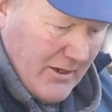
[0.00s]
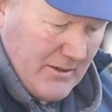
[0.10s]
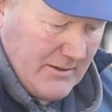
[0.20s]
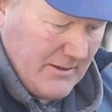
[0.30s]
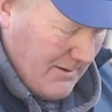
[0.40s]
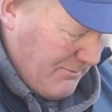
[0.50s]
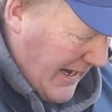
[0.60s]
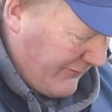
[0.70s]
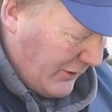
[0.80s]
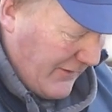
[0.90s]
a
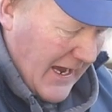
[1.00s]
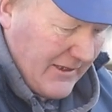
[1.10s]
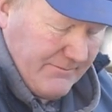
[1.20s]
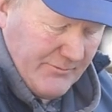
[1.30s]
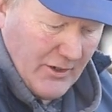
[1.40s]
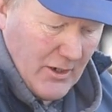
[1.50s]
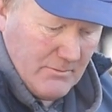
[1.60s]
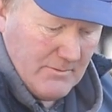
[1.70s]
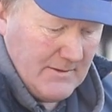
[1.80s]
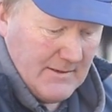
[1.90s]
bag full of that. So
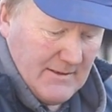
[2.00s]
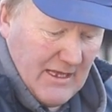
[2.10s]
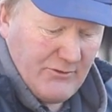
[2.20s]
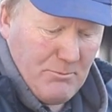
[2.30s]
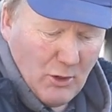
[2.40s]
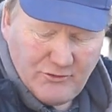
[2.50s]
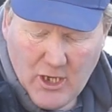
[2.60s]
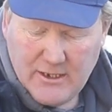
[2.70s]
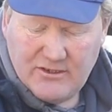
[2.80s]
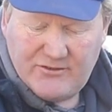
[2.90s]
that's the pot
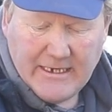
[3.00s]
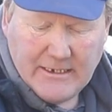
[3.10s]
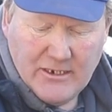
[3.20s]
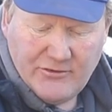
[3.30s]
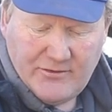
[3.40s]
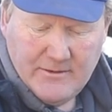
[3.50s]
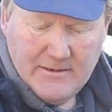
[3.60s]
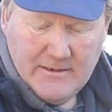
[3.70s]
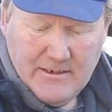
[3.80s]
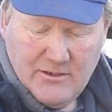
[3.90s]
done. It's taken us
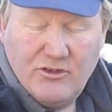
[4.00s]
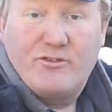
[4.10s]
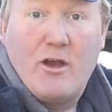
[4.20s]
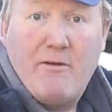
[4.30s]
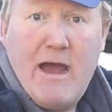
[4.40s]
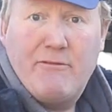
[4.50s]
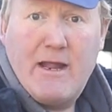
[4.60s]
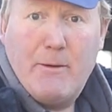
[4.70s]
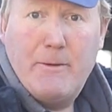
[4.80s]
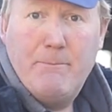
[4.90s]
just over half an
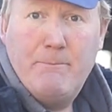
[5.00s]
hour.